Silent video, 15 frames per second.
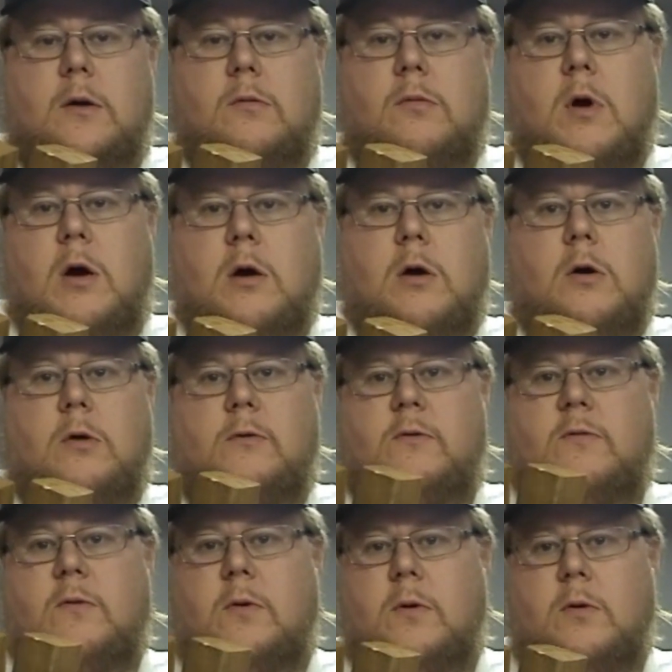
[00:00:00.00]
rock hard
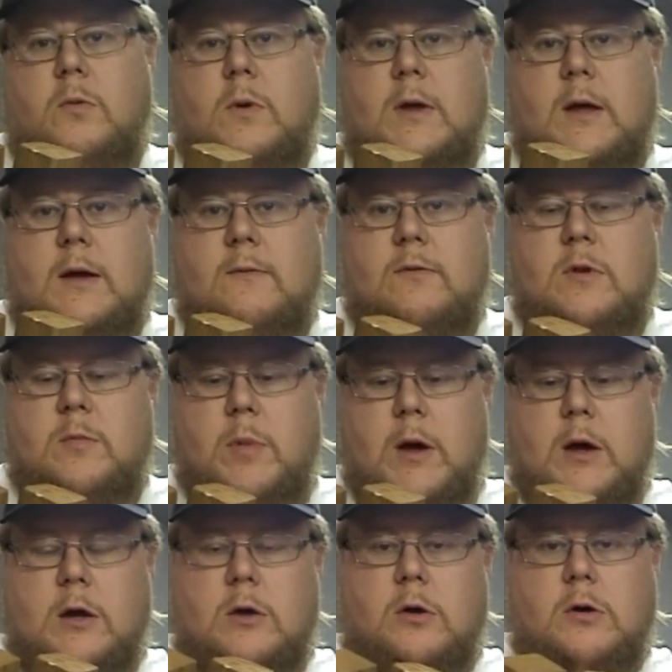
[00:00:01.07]
soil we have in the
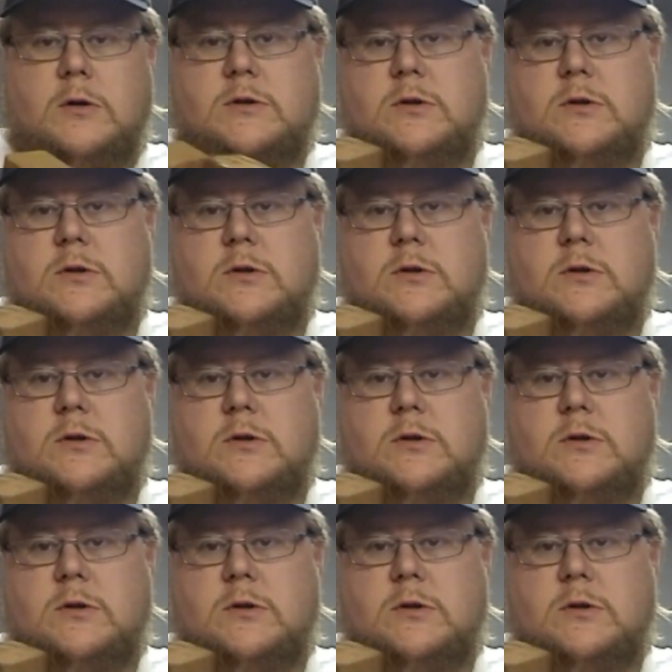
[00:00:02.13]
backyard,